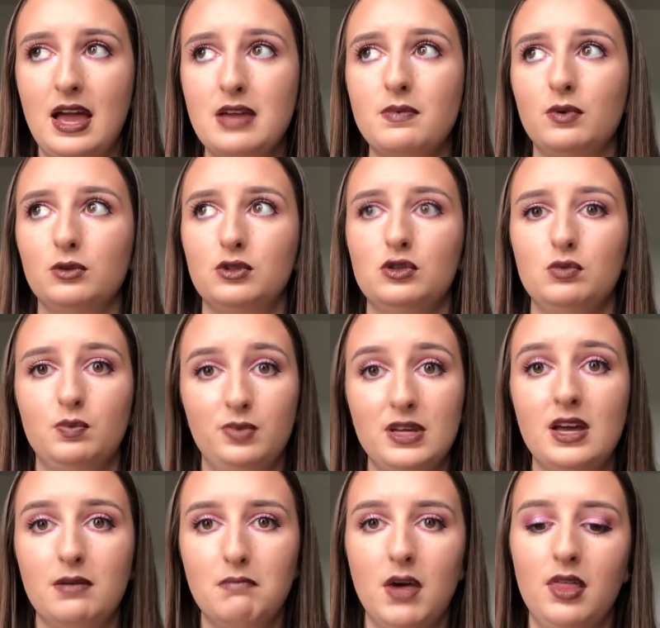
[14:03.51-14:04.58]
able to be
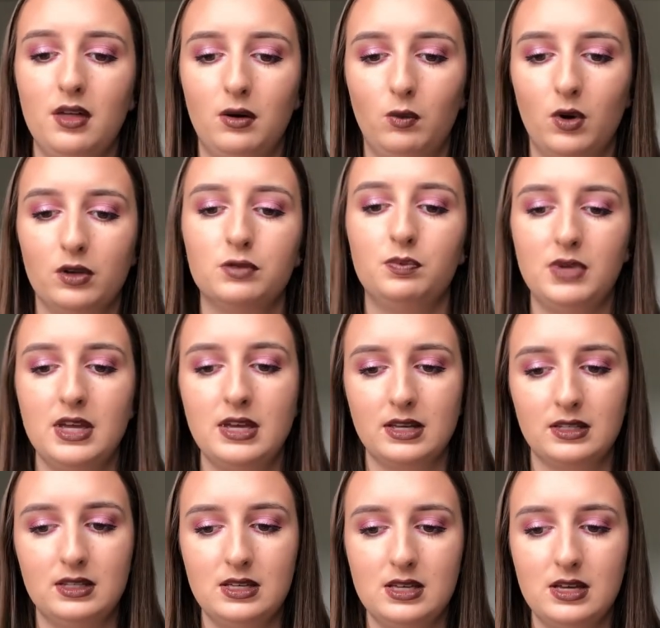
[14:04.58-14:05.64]
a mother was being a
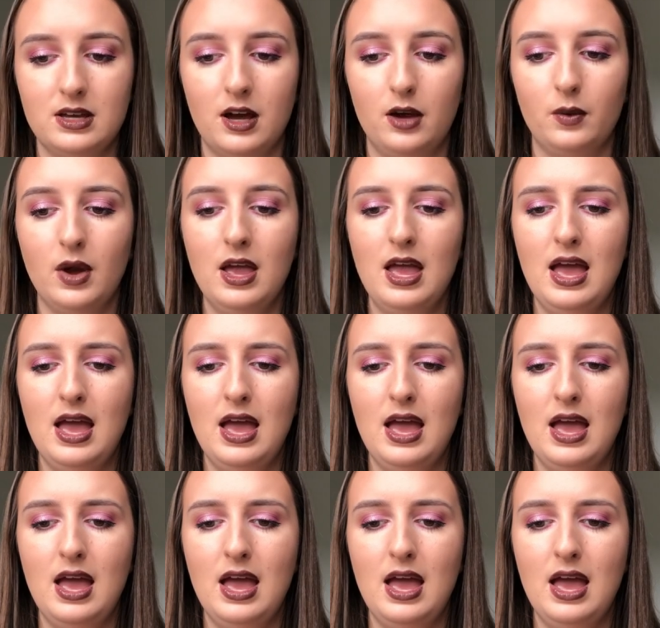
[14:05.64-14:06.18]
C E O,